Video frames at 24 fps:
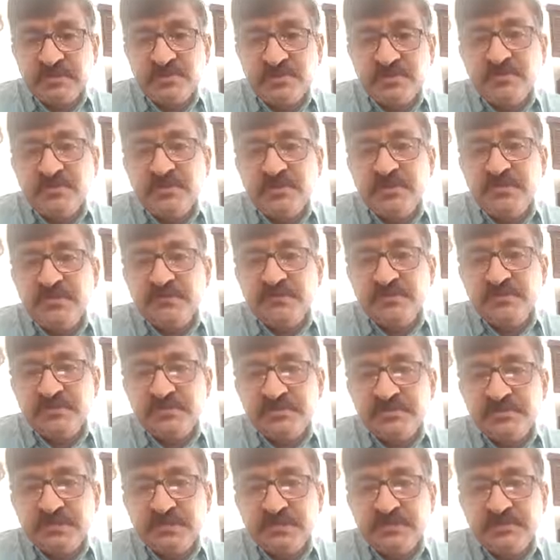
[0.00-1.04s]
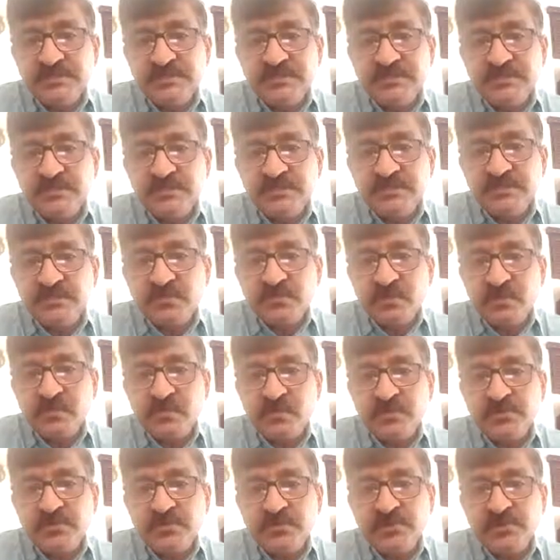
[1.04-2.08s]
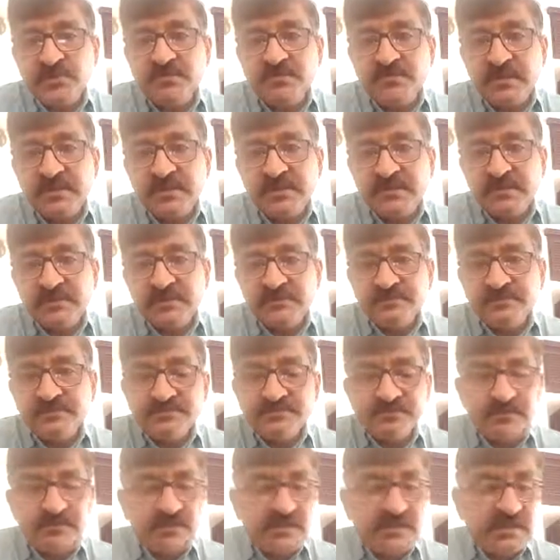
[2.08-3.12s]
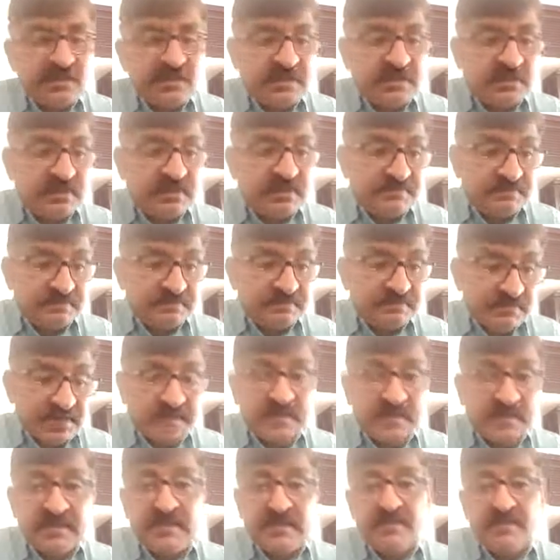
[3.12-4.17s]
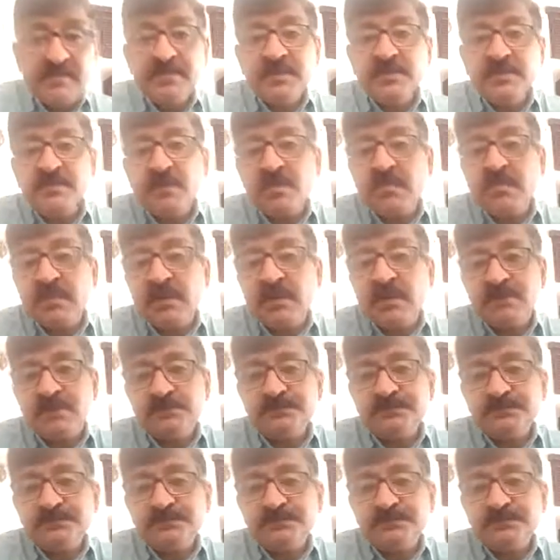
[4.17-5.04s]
if you didn't treat it or you didn't mind it, it may end up in normal.